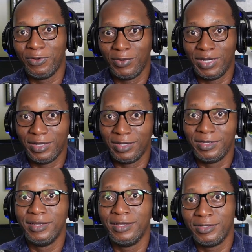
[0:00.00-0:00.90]

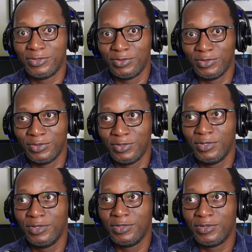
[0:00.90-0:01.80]
1, 2,
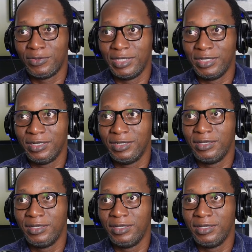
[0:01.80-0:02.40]
3,